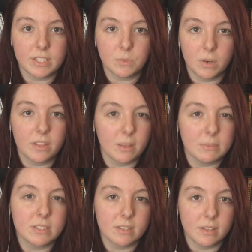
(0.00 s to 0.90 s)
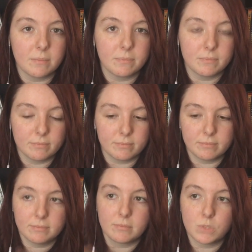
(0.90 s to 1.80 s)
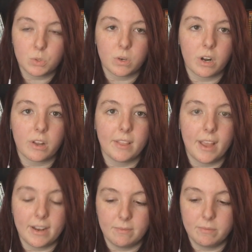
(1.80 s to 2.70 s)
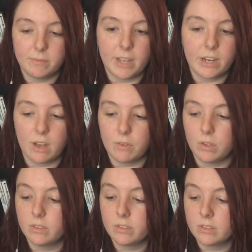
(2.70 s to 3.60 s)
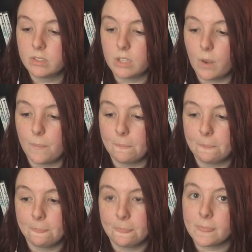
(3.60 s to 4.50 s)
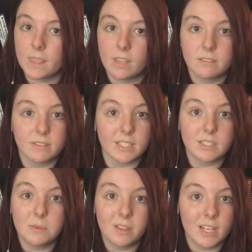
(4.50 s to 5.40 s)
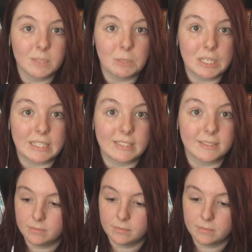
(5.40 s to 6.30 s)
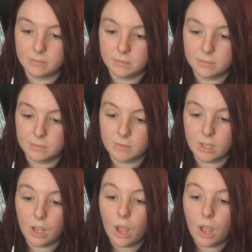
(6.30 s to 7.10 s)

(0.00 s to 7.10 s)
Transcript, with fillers: this. One of them is the Sword Art Online light novel. So let's see what the last book is. Is The Sweet